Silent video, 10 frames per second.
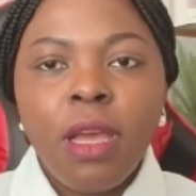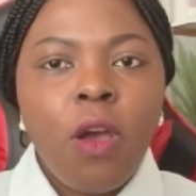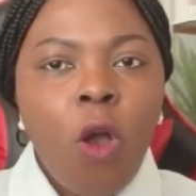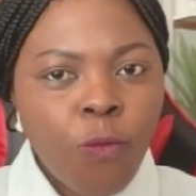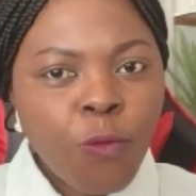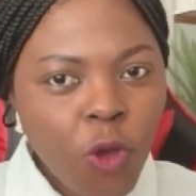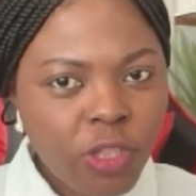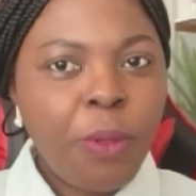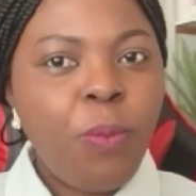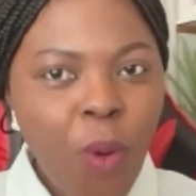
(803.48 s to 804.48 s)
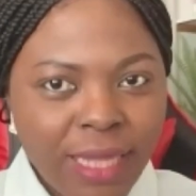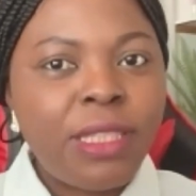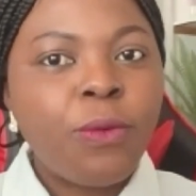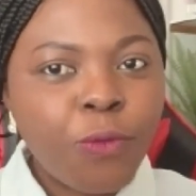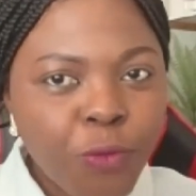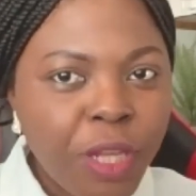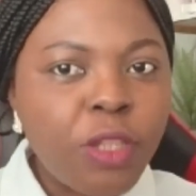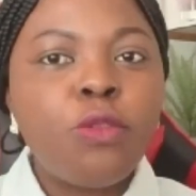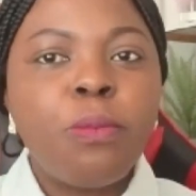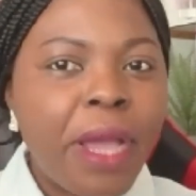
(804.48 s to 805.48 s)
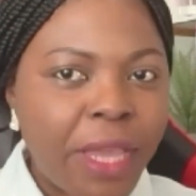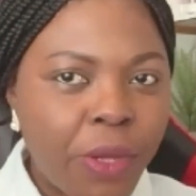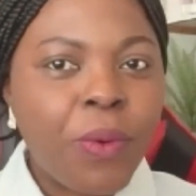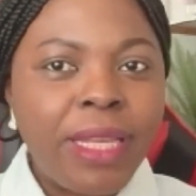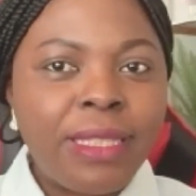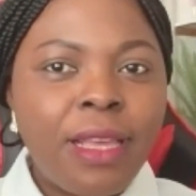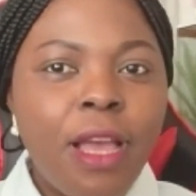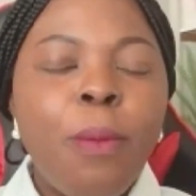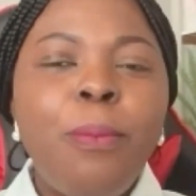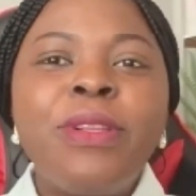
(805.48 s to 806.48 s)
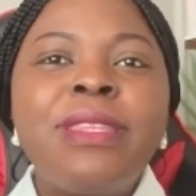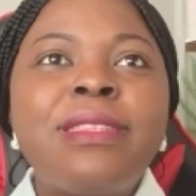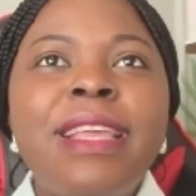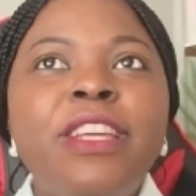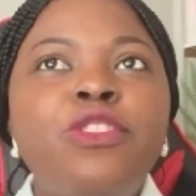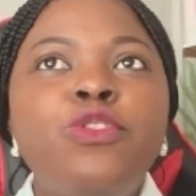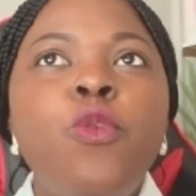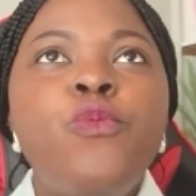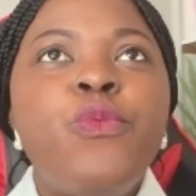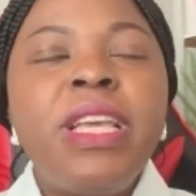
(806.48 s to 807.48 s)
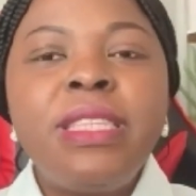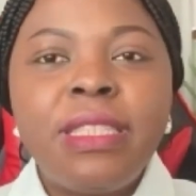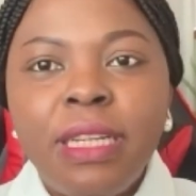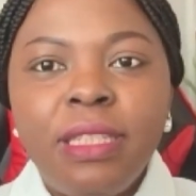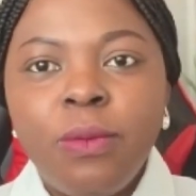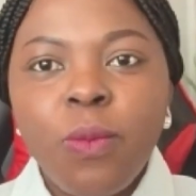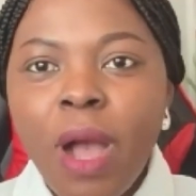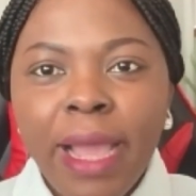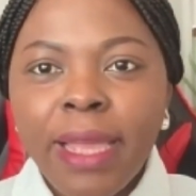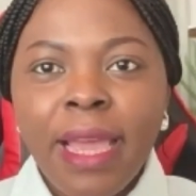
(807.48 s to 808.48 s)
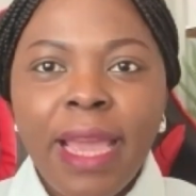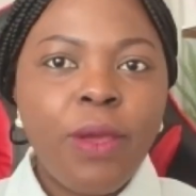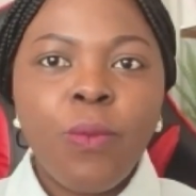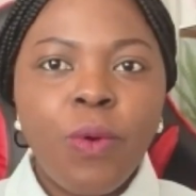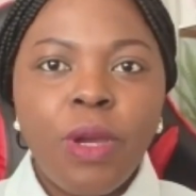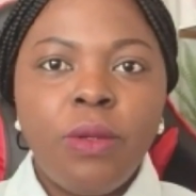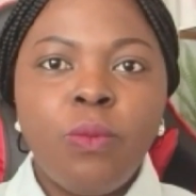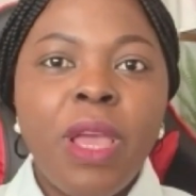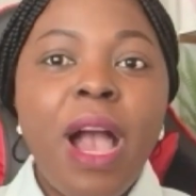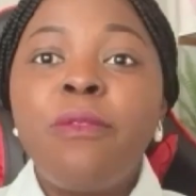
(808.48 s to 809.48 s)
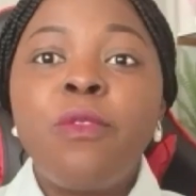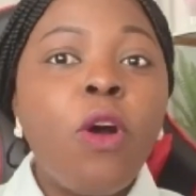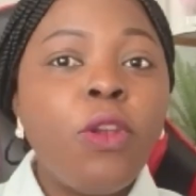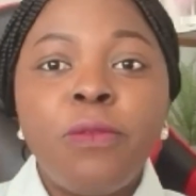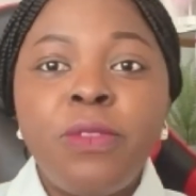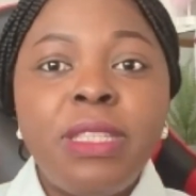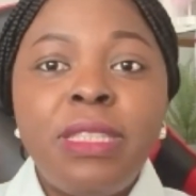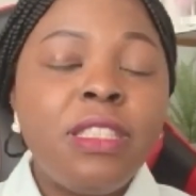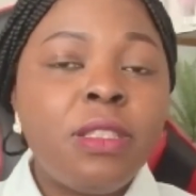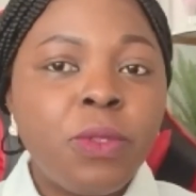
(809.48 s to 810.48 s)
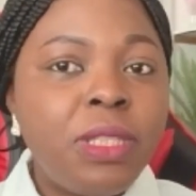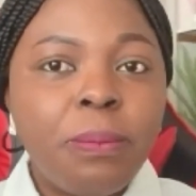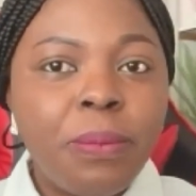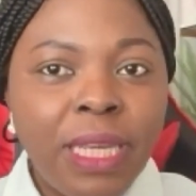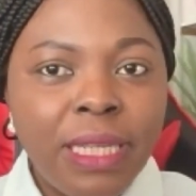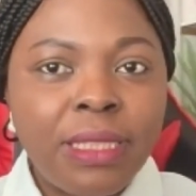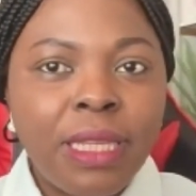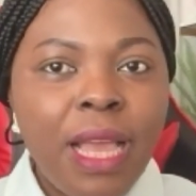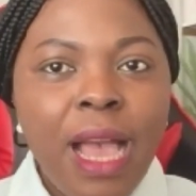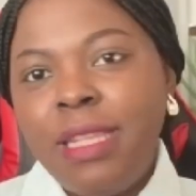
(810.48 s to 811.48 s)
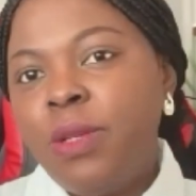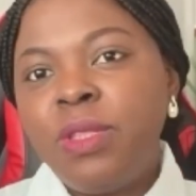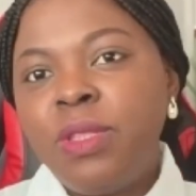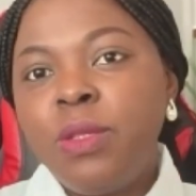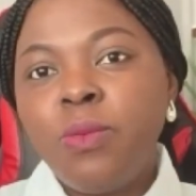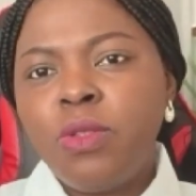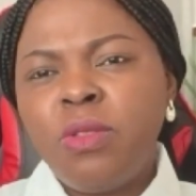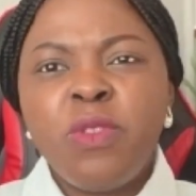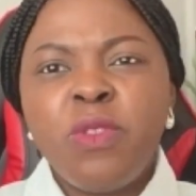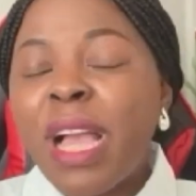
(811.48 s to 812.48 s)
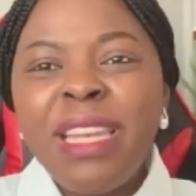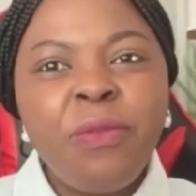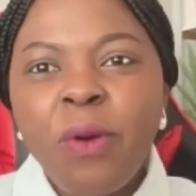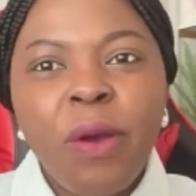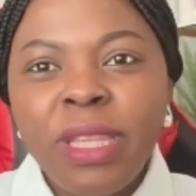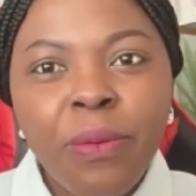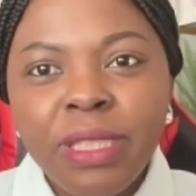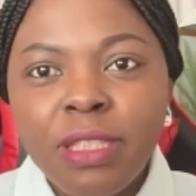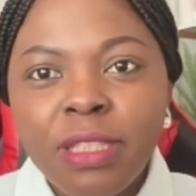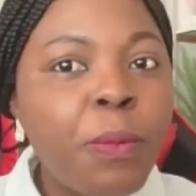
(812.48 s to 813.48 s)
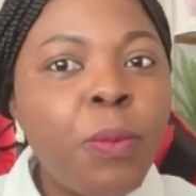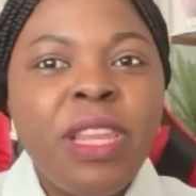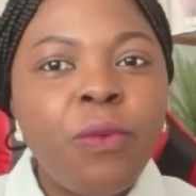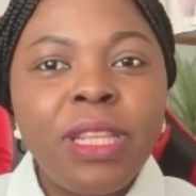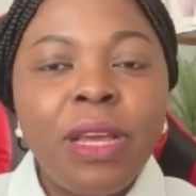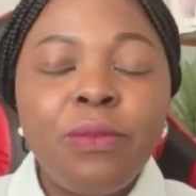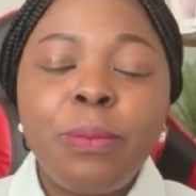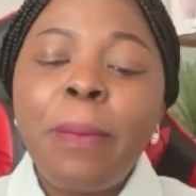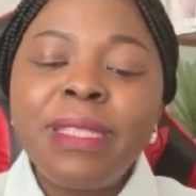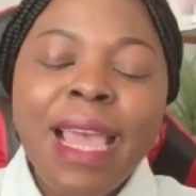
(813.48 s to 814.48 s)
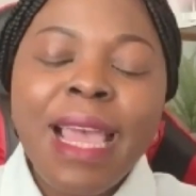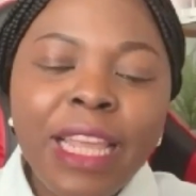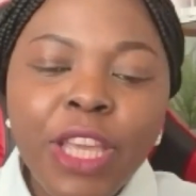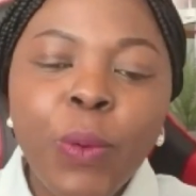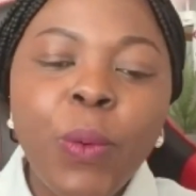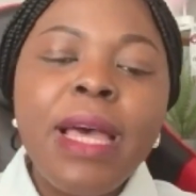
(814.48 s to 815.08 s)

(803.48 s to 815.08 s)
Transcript: Of course, people are still free to migrate, but there is no reason why anyone will have all of these things put in place and they will still want to leave. You can leave for other reasons. People leave for other reasons. But I'm telling you,